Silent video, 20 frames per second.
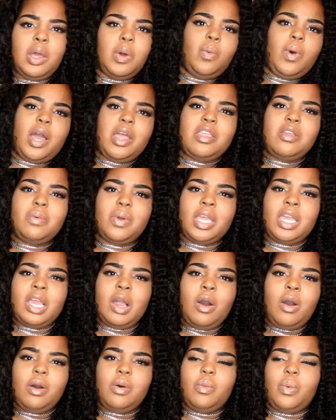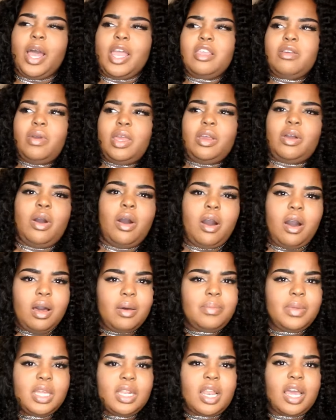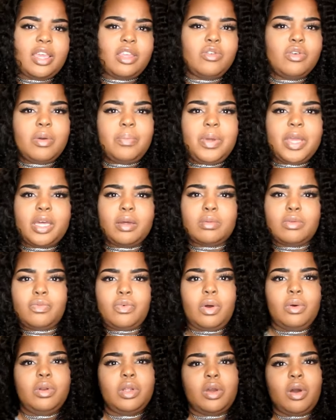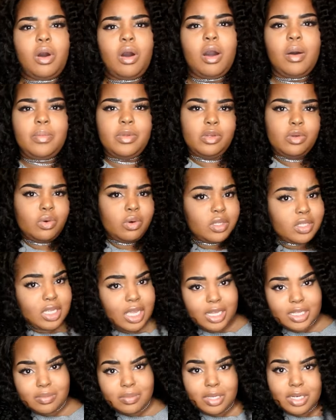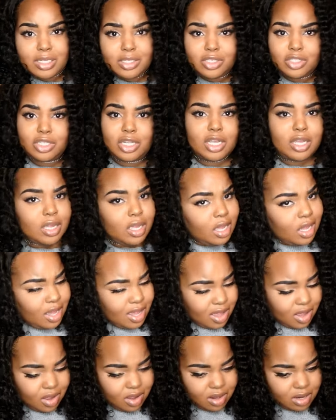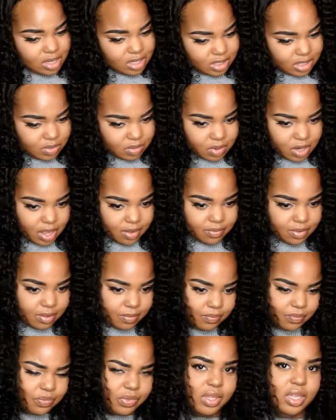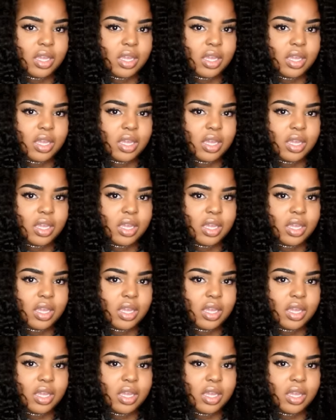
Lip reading: Why you ain't call me? Like, you could pick up the phone and call me. You gonna text me this shit? All this and whatever.